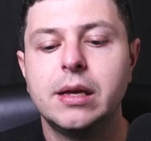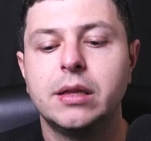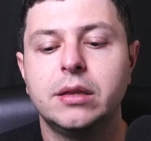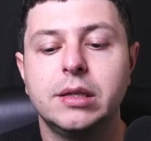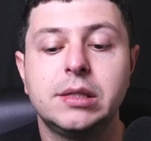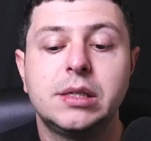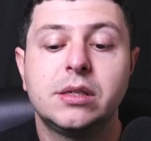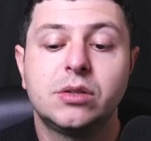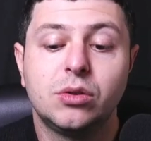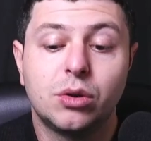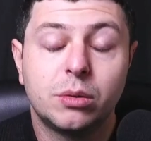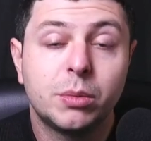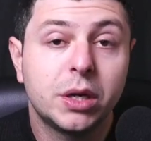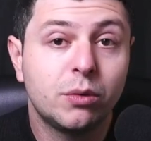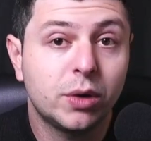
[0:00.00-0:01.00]
This is
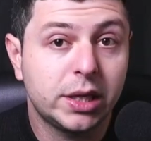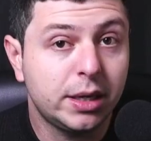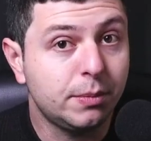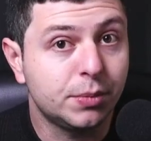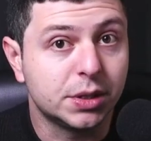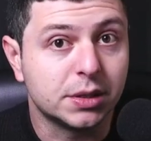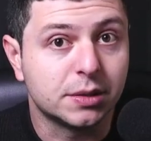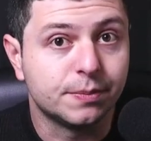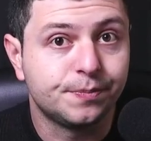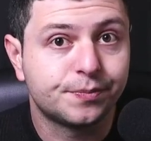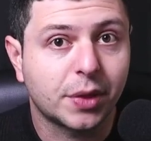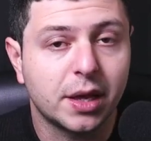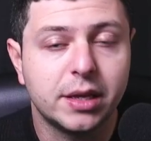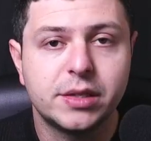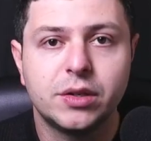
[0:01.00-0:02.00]
normally what happens.
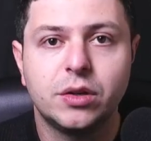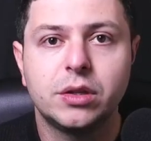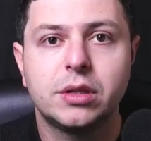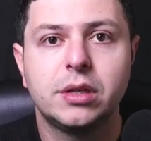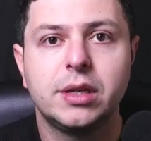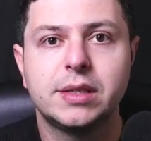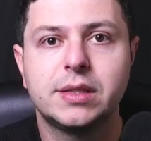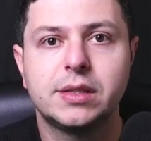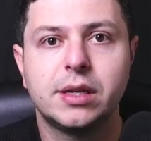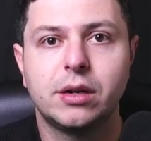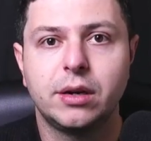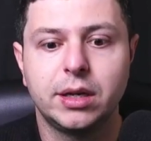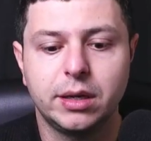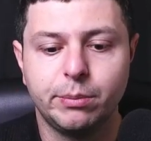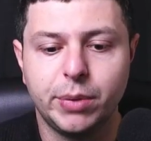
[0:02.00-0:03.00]
It's not
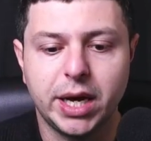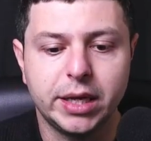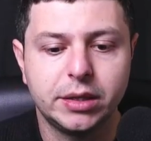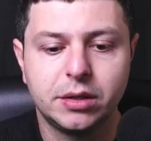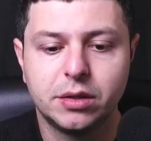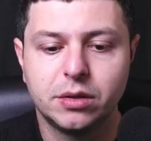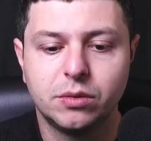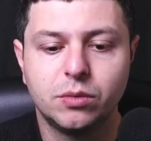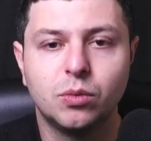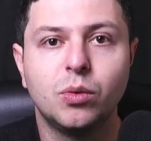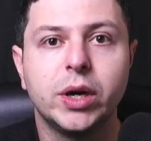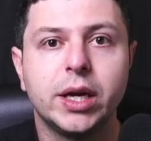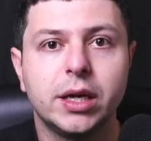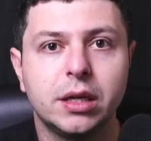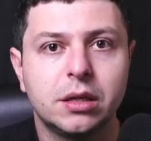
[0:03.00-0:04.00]
necessarily a bad
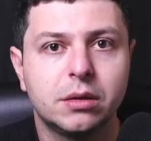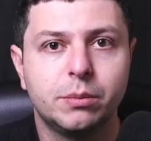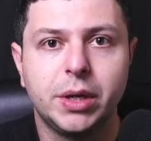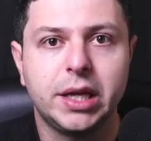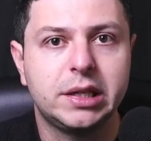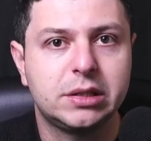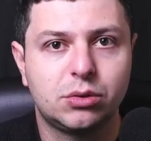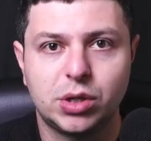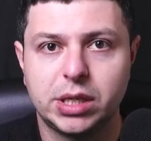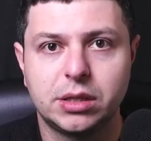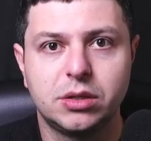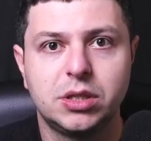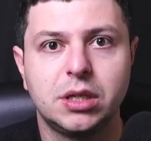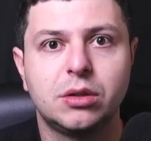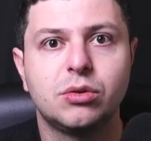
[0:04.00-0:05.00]
way, a bad
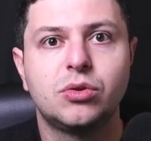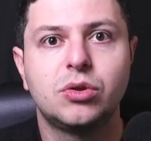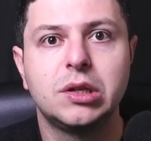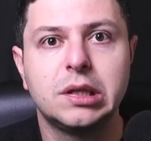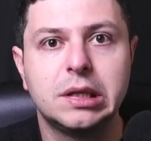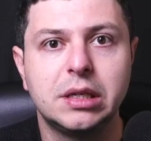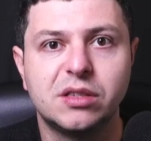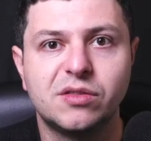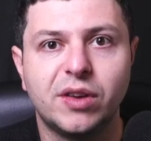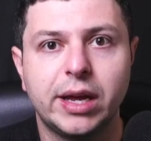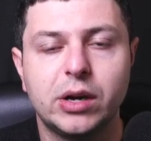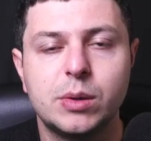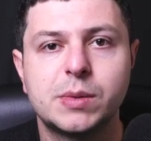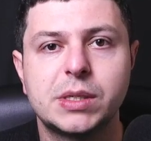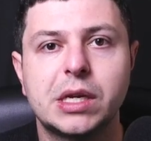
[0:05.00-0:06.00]
strategy to treat these flare-ups.